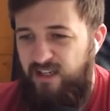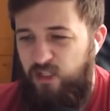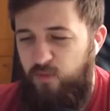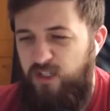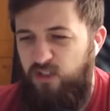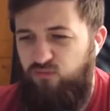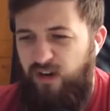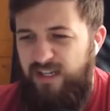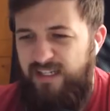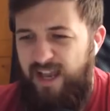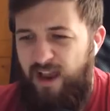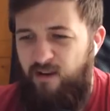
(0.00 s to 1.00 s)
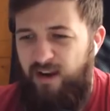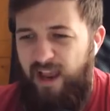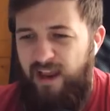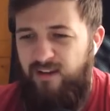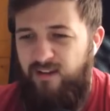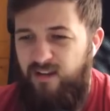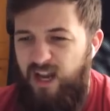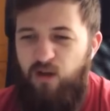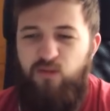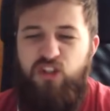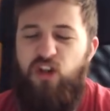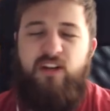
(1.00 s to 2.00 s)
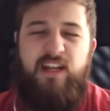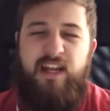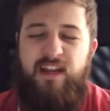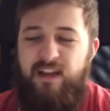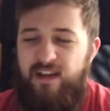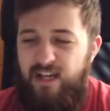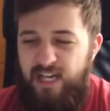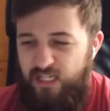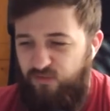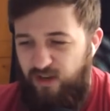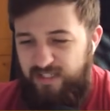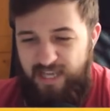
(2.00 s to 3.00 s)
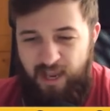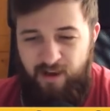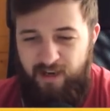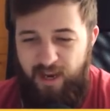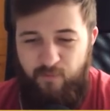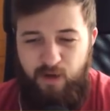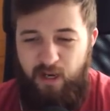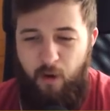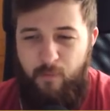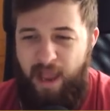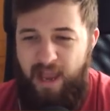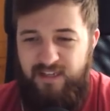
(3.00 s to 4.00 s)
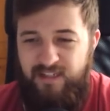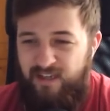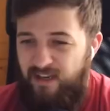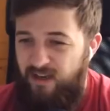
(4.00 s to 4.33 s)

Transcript: Should we just race it out again? Oh, sod it. Let's race it out again. We're going mad.